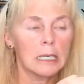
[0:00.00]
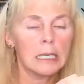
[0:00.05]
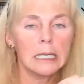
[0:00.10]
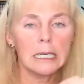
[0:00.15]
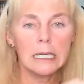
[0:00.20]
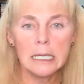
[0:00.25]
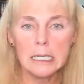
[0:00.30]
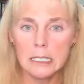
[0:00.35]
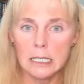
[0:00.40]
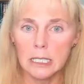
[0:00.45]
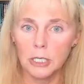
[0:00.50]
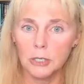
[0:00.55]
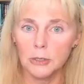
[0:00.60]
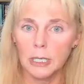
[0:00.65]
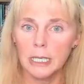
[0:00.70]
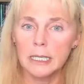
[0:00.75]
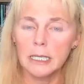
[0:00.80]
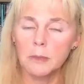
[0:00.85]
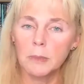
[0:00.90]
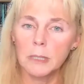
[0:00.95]
easier
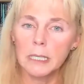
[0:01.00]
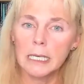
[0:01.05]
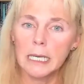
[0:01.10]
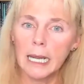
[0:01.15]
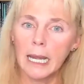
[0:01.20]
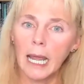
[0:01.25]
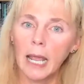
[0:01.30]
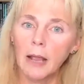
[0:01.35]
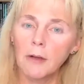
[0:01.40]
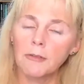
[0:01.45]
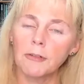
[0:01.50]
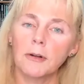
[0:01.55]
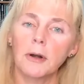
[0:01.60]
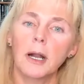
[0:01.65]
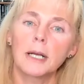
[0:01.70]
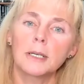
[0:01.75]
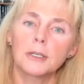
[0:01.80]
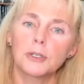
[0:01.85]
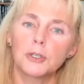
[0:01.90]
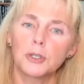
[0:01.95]
in the beginning for
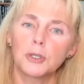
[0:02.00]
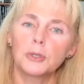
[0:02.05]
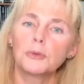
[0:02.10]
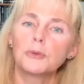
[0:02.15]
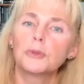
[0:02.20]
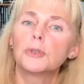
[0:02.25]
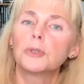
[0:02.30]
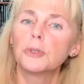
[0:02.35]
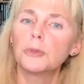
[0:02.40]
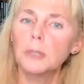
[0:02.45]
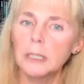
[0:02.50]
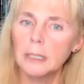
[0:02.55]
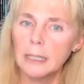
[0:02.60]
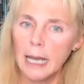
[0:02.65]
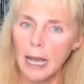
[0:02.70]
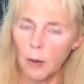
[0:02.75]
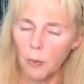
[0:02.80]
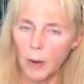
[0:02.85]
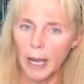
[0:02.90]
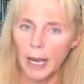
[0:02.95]
us to do it
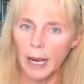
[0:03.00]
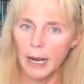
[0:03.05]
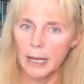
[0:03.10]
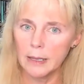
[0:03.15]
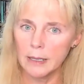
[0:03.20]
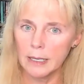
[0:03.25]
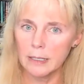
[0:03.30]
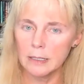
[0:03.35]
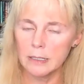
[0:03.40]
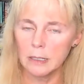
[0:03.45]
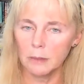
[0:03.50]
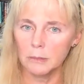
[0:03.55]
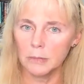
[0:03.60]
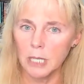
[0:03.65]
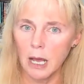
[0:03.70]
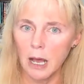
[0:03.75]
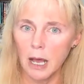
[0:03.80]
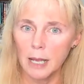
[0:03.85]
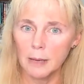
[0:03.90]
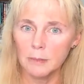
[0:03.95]
that way, I think,
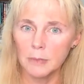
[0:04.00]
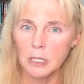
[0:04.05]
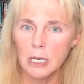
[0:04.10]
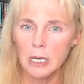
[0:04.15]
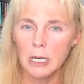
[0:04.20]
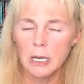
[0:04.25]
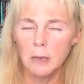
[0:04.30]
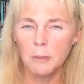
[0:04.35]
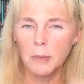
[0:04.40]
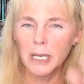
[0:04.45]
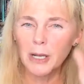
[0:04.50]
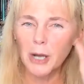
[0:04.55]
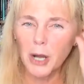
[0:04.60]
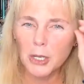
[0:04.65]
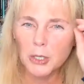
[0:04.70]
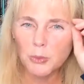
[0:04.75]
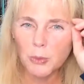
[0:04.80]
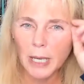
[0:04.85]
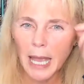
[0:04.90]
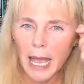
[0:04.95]
sometimes,
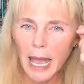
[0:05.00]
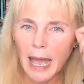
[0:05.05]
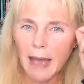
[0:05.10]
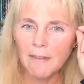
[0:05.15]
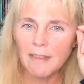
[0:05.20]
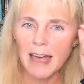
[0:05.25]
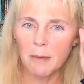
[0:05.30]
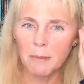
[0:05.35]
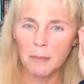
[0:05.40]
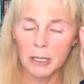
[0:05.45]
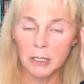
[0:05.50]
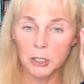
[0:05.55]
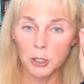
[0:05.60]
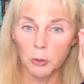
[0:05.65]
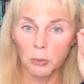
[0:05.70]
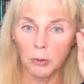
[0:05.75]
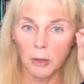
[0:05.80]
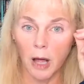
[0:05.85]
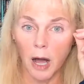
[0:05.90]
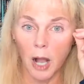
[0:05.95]
because we have that
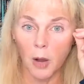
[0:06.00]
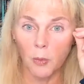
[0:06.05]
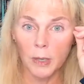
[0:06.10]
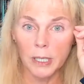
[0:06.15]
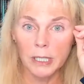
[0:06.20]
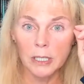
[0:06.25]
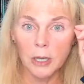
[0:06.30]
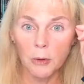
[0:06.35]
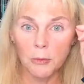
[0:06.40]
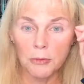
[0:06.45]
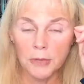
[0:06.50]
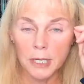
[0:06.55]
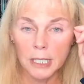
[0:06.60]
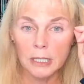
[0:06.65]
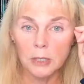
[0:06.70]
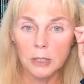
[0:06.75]
mental block. We don't think